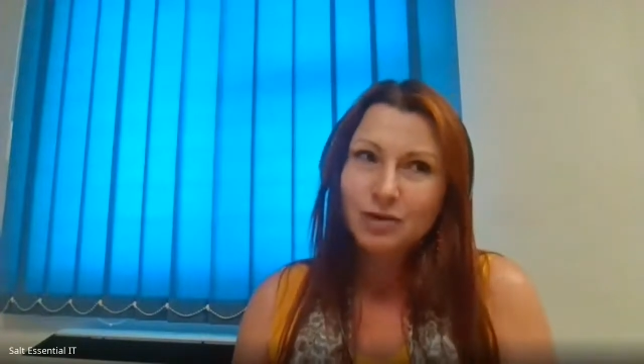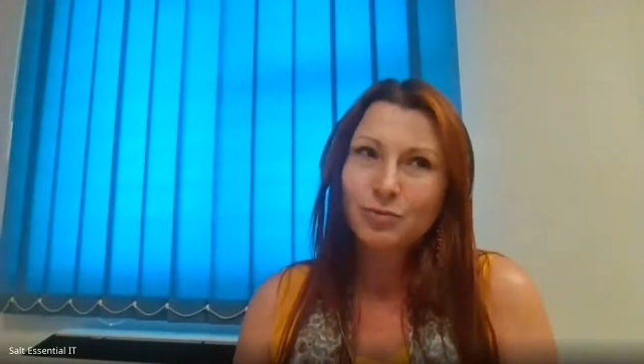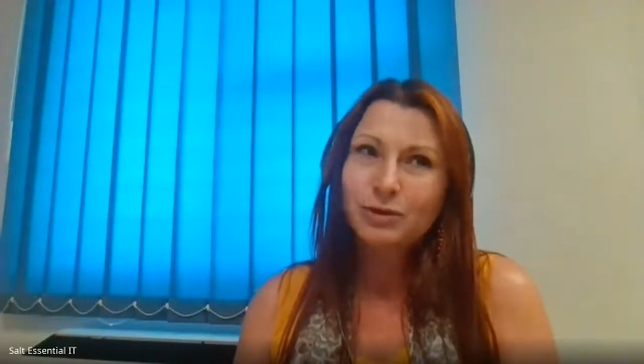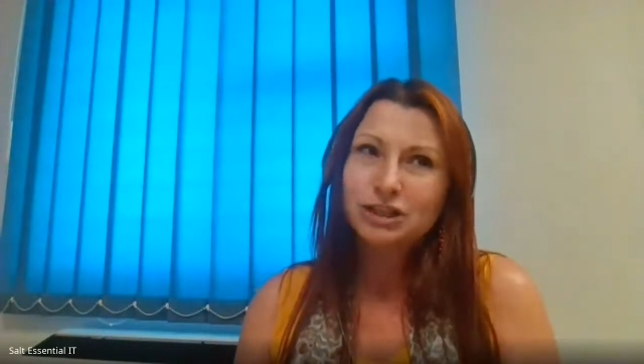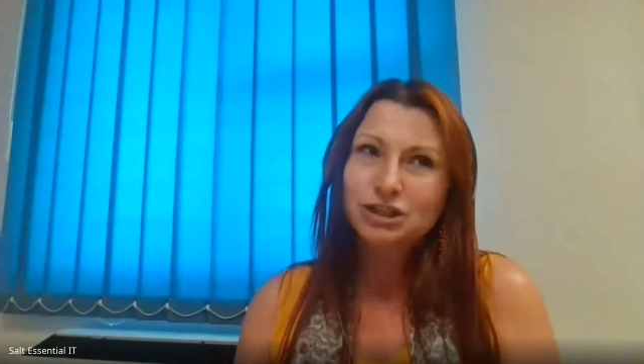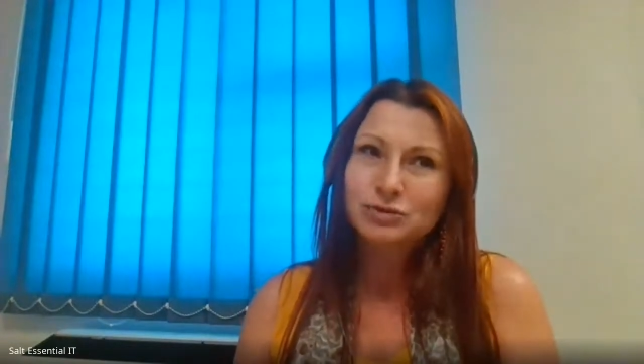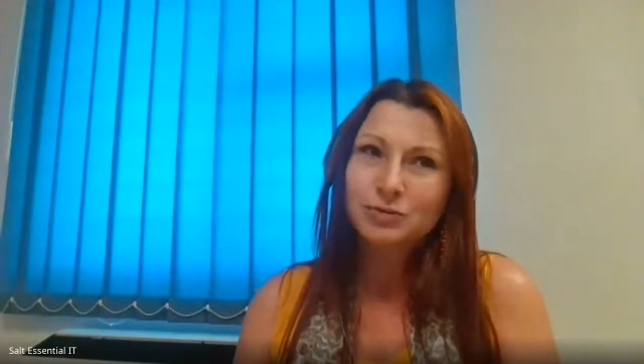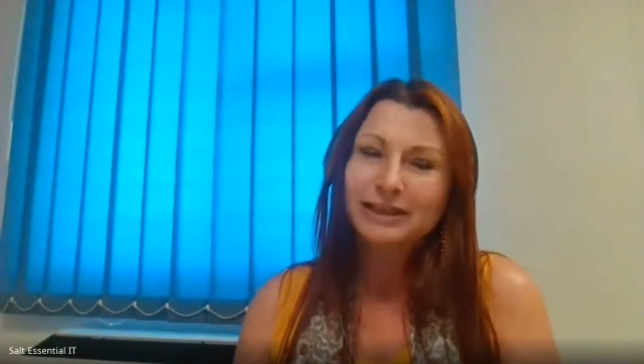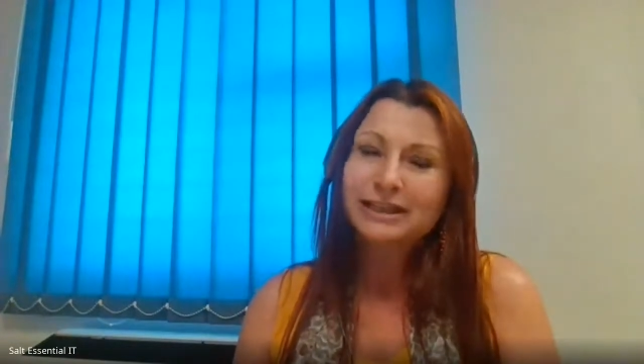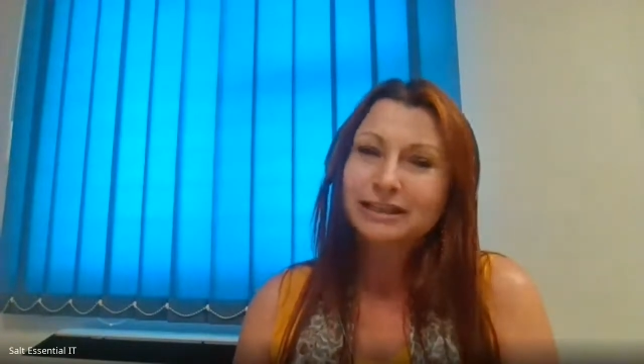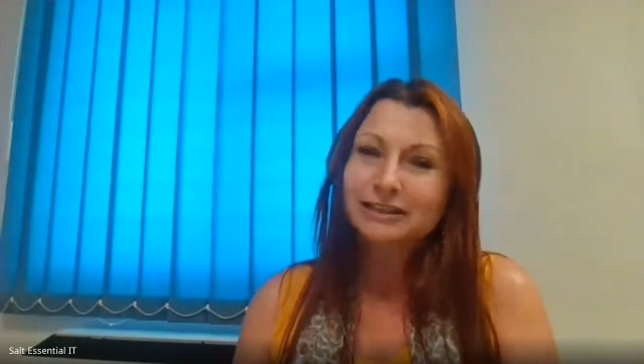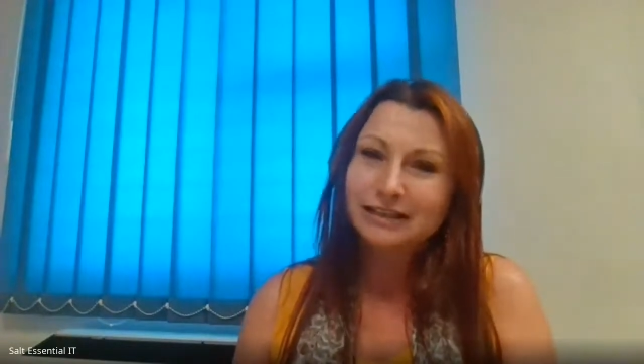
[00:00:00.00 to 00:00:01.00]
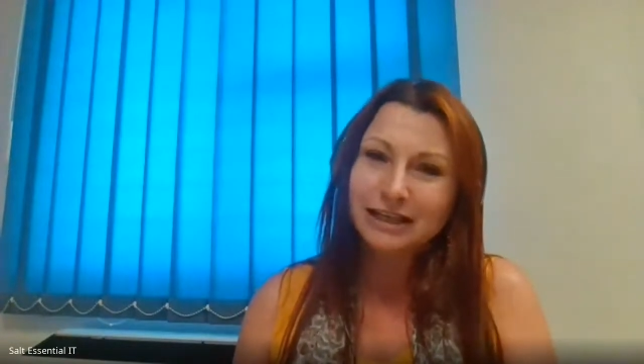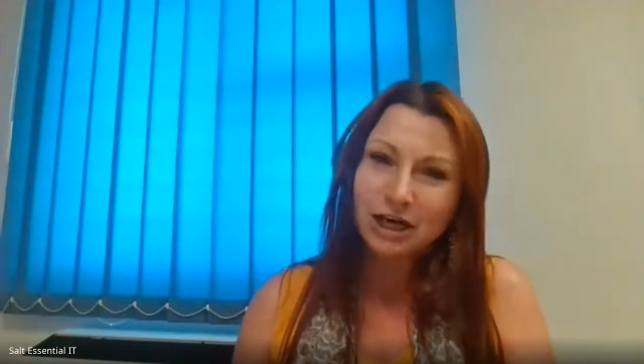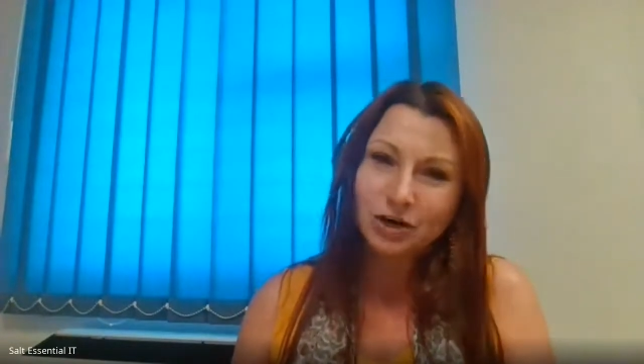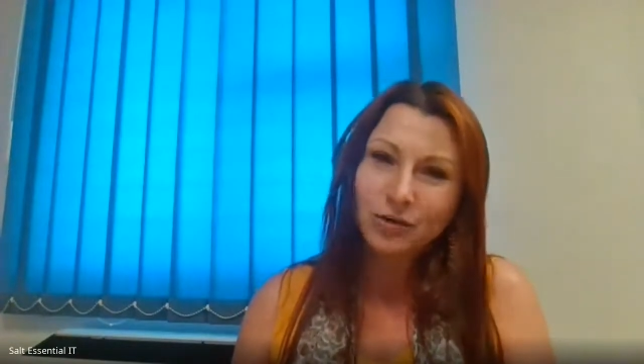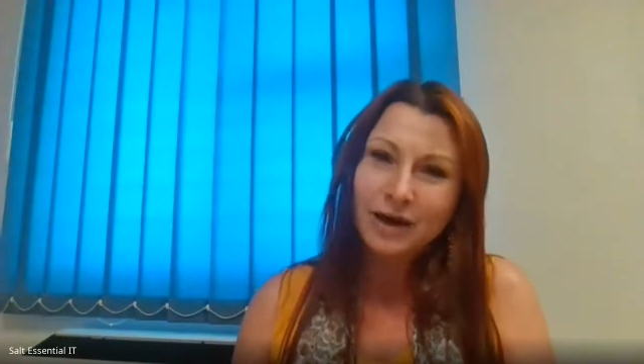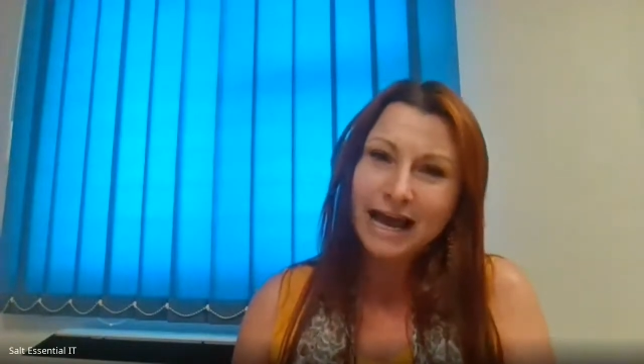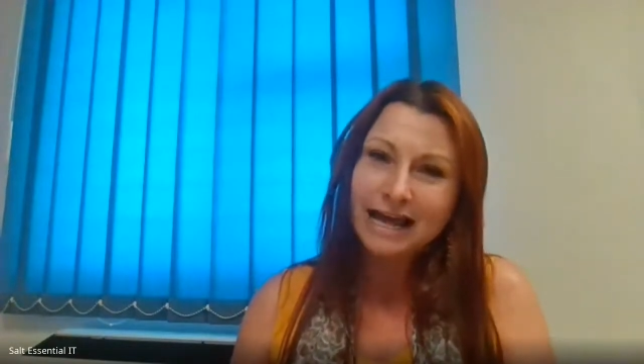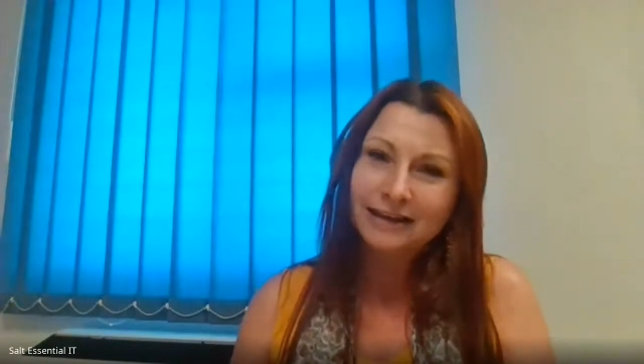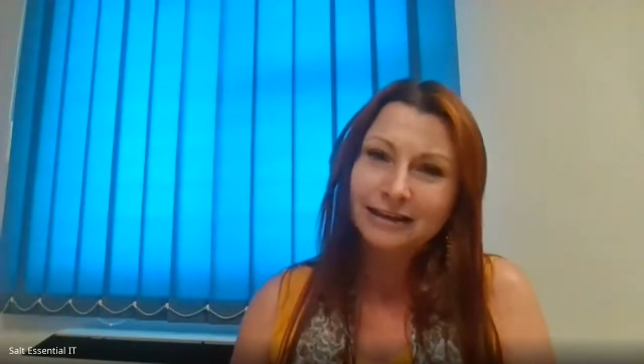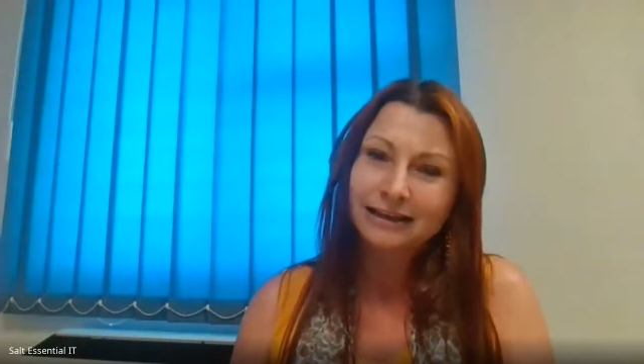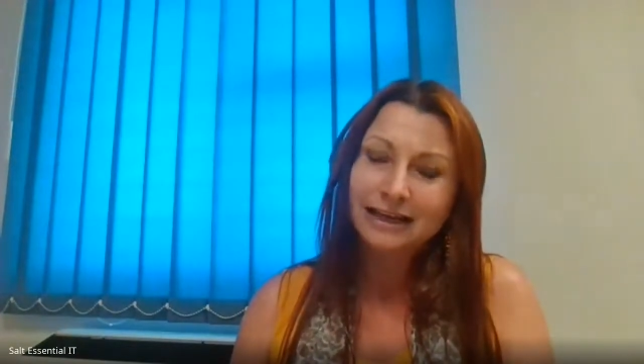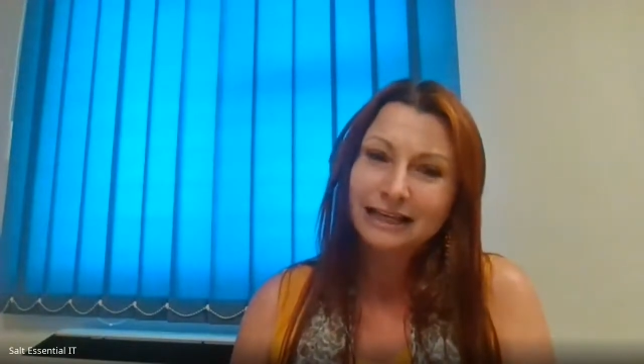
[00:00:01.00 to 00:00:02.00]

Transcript: which we didn't know. And